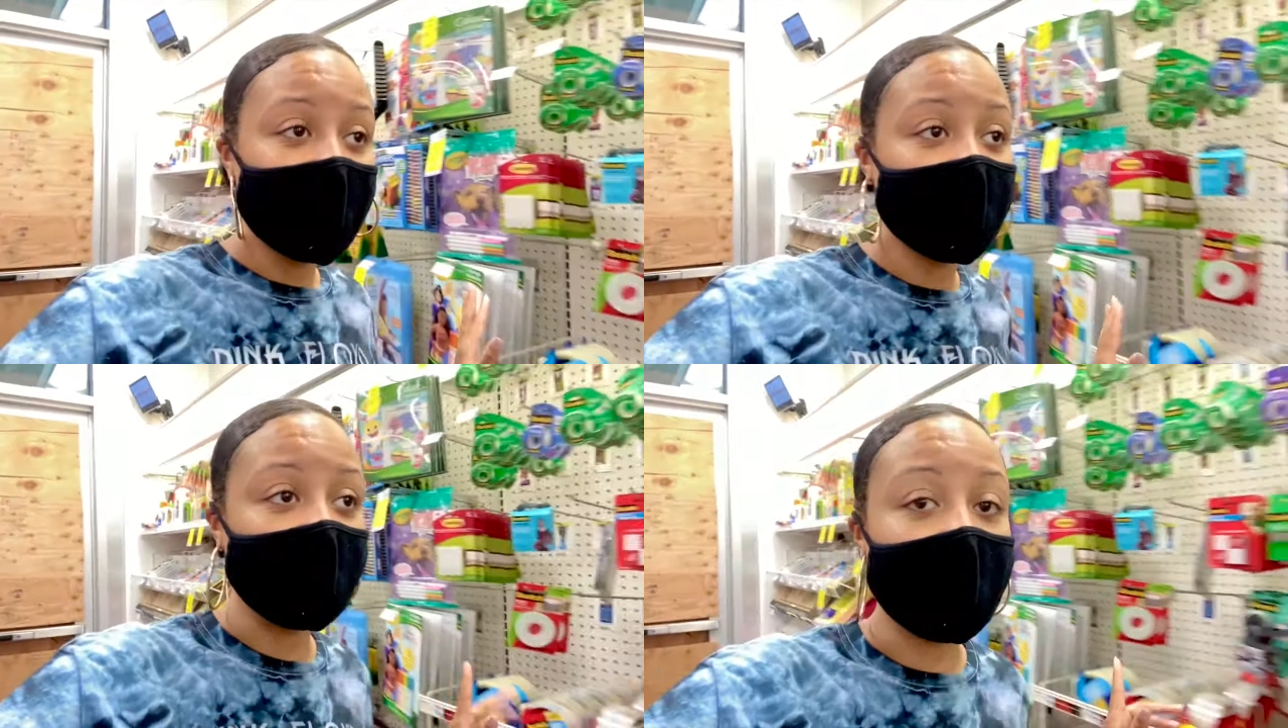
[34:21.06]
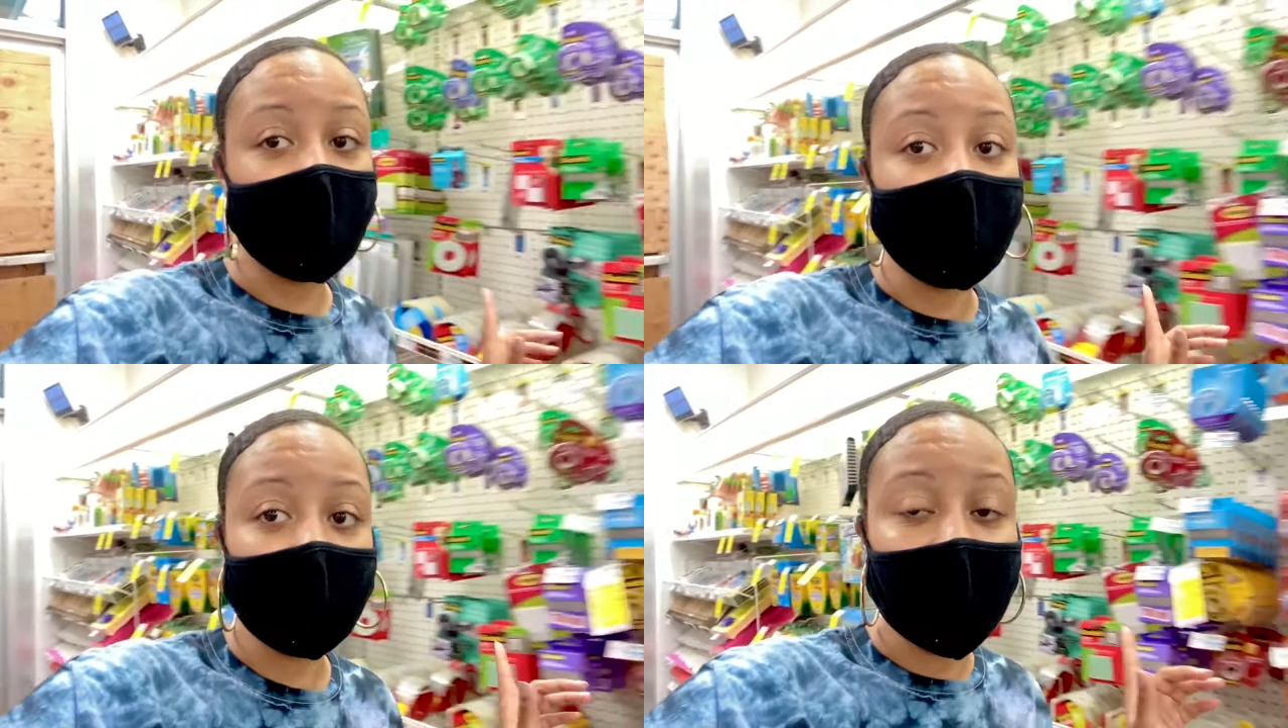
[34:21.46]

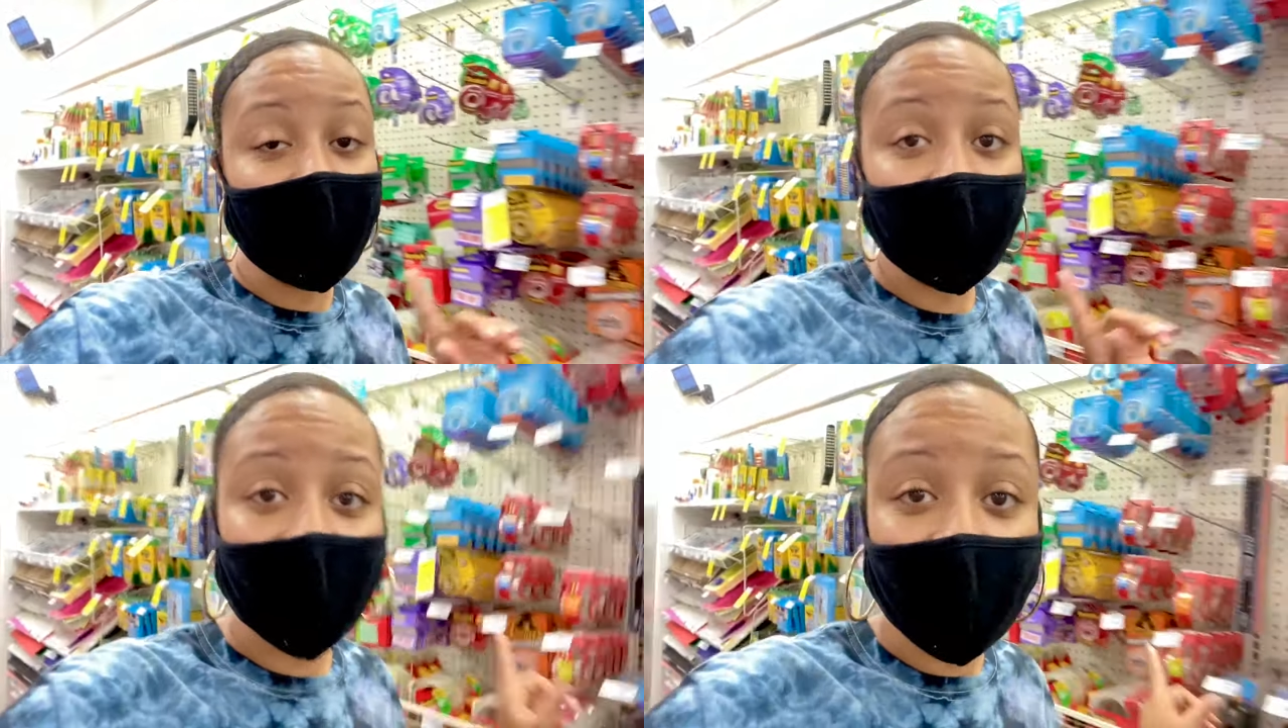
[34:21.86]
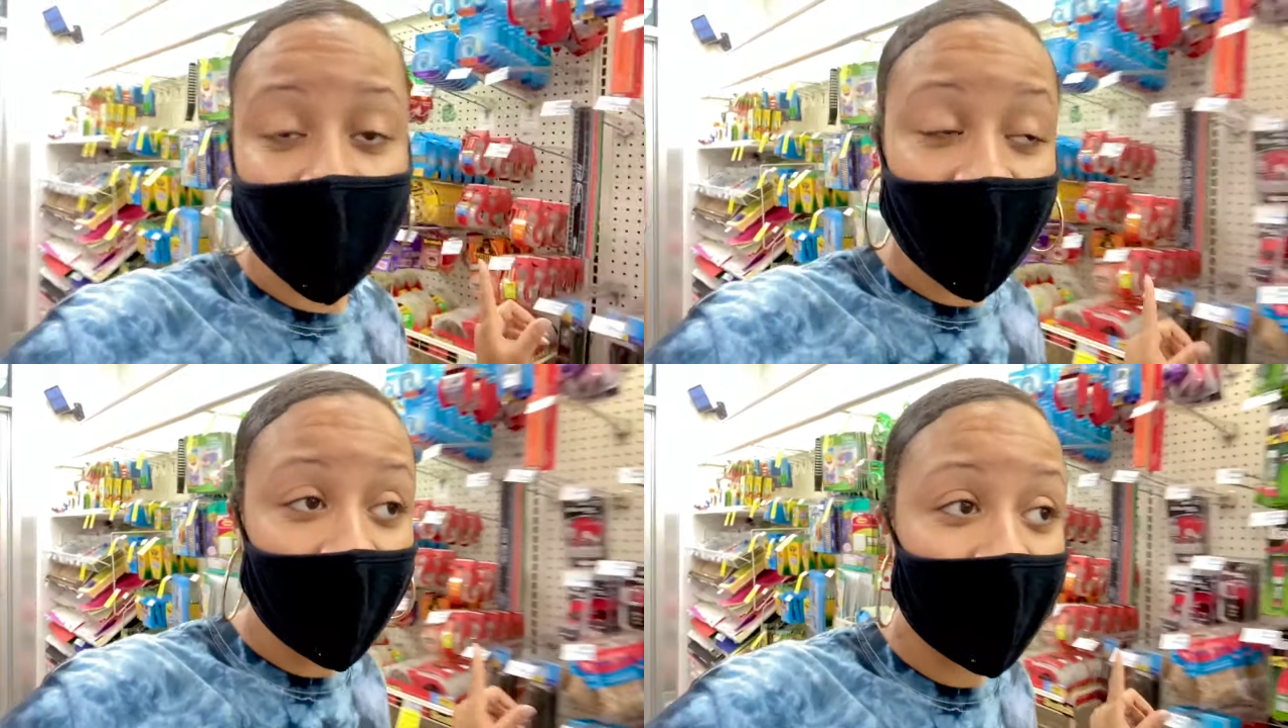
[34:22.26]
So I was not
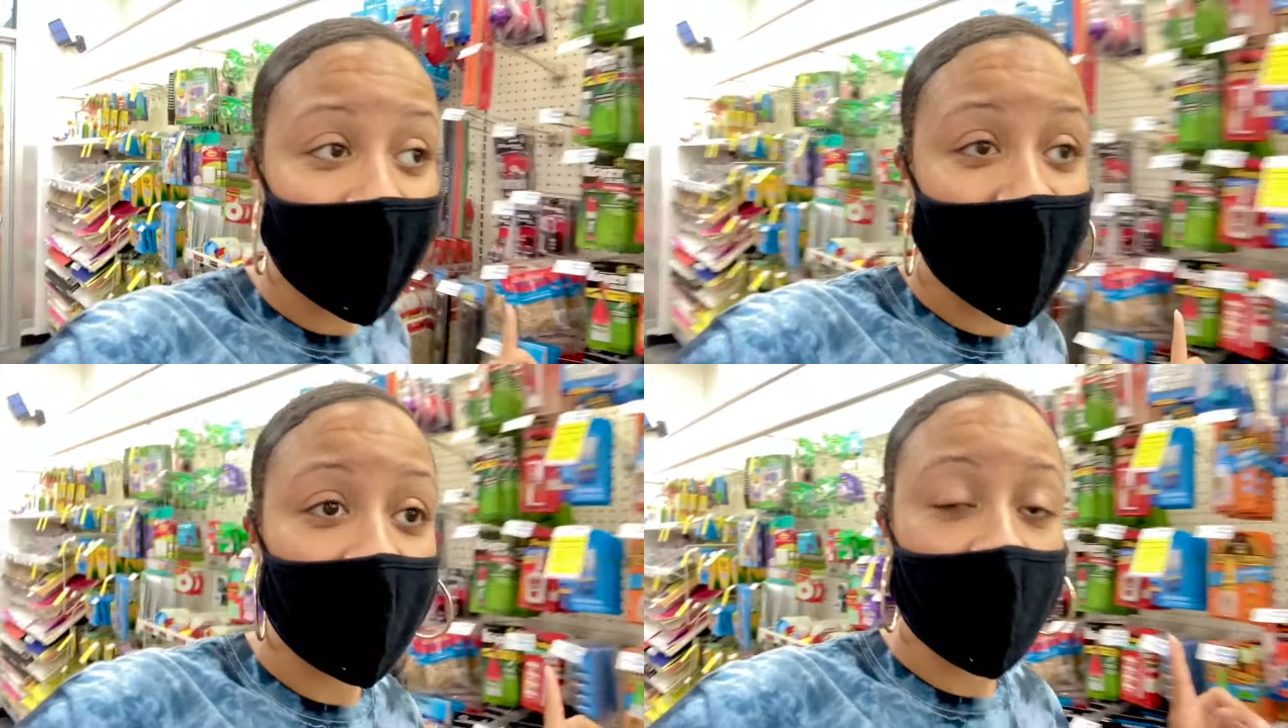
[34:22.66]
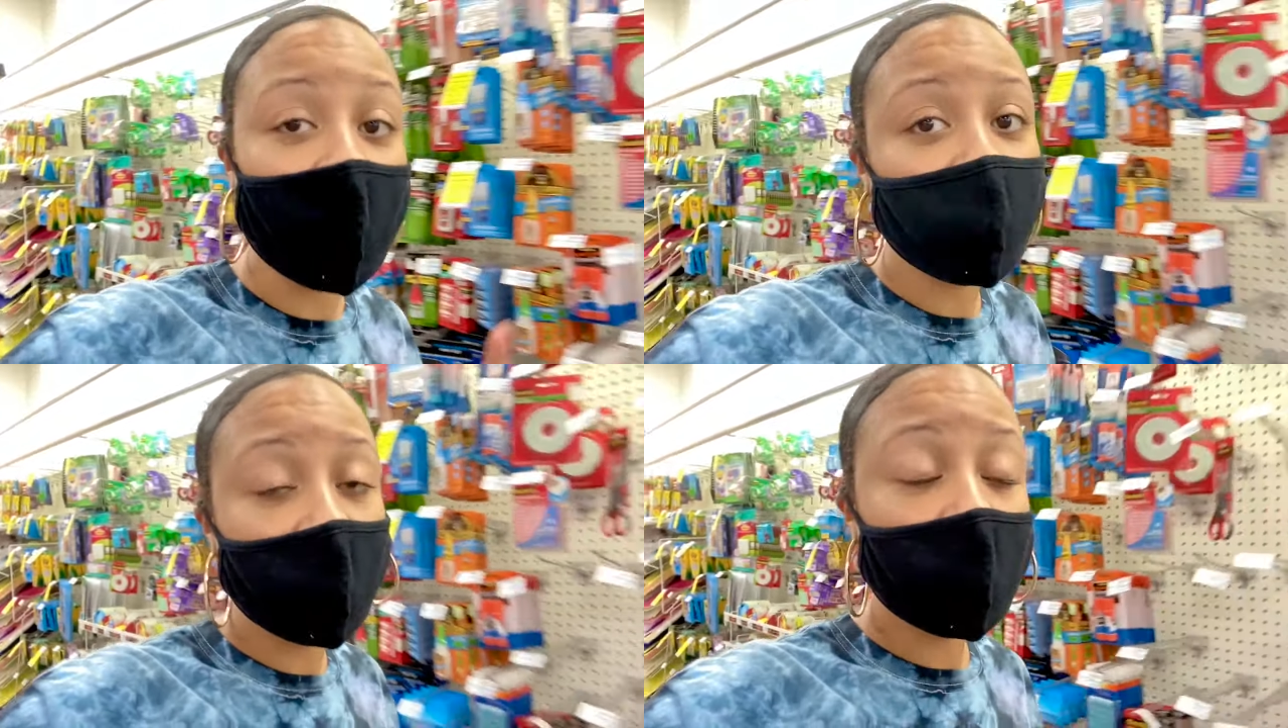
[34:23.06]
waiting in a line at Whole
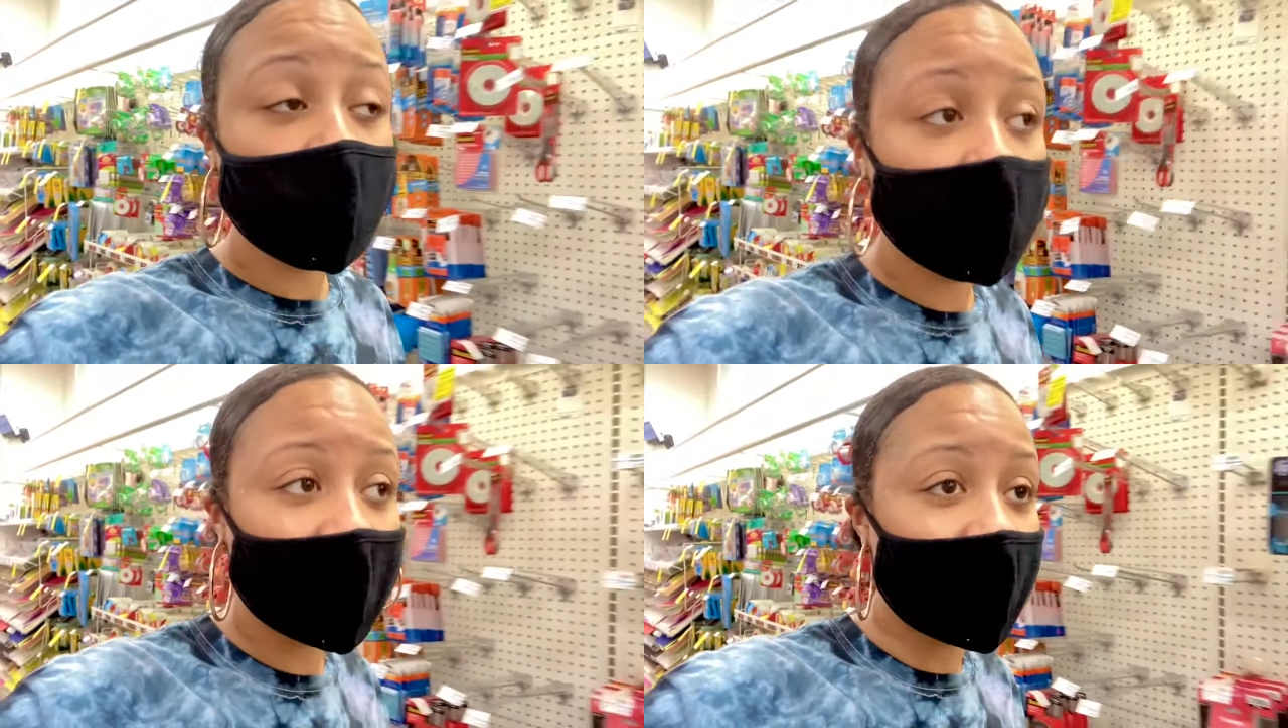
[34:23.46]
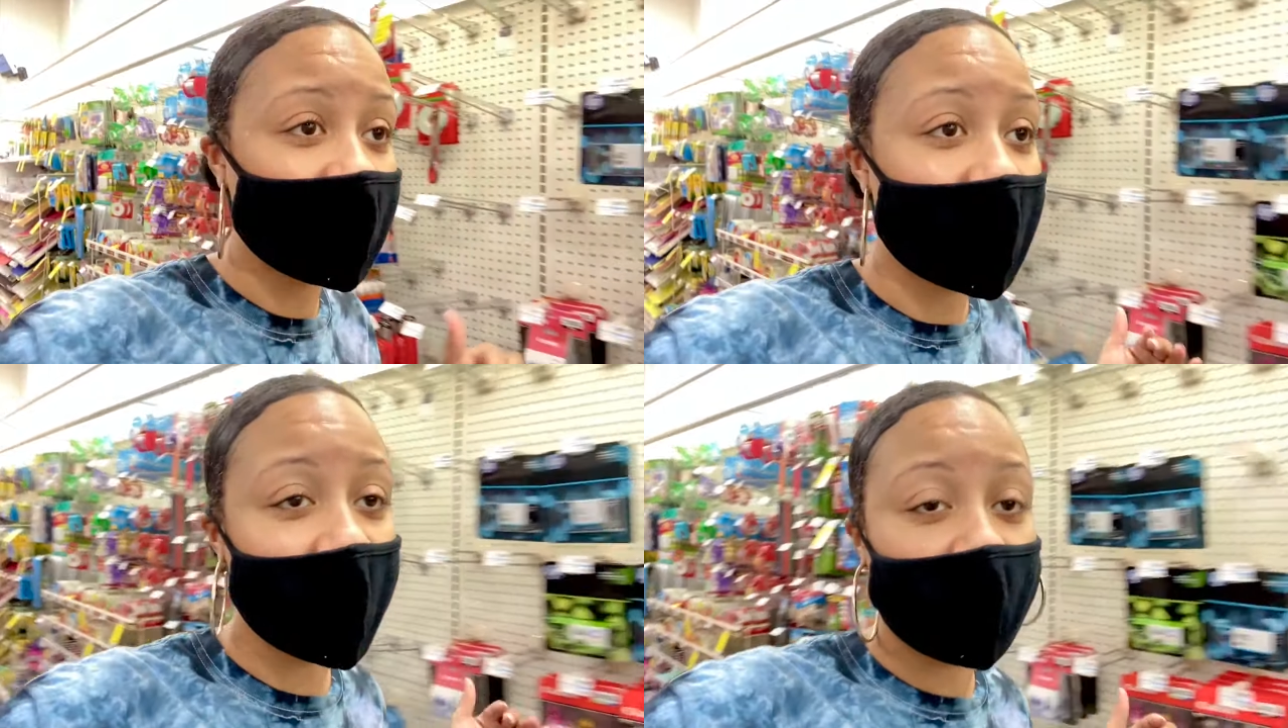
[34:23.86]
Foods. That was
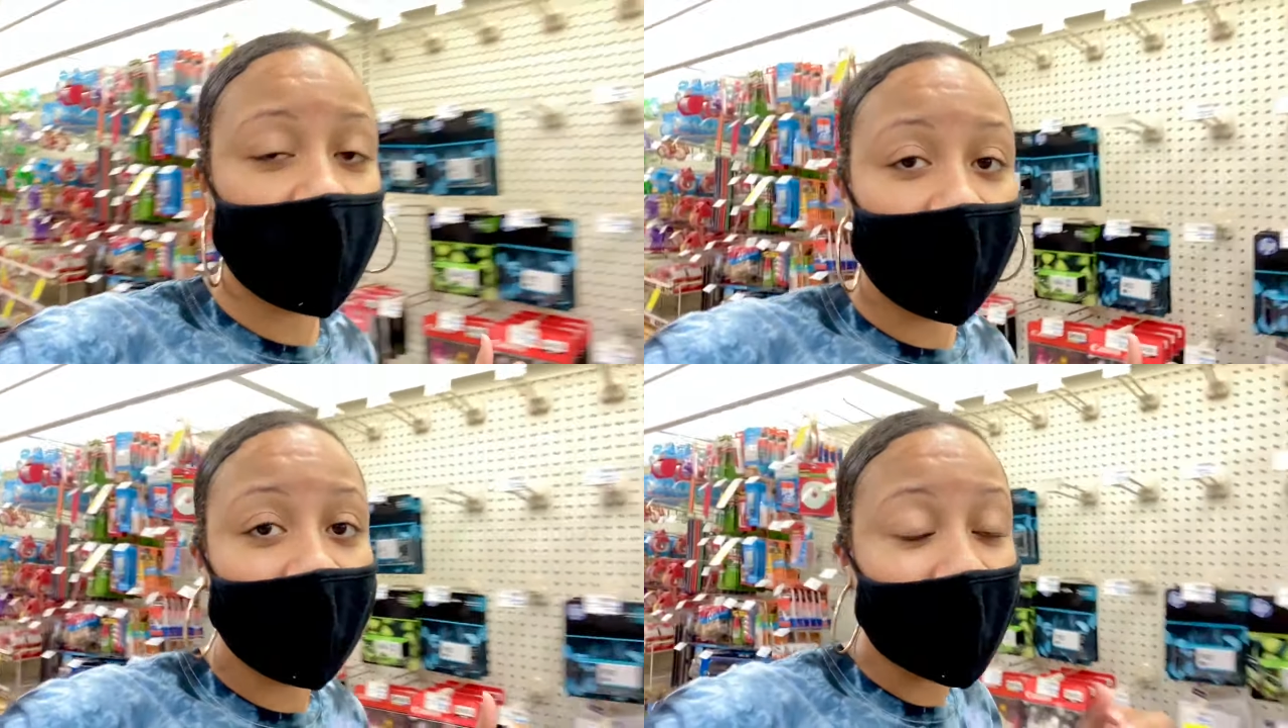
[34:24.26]
not happening.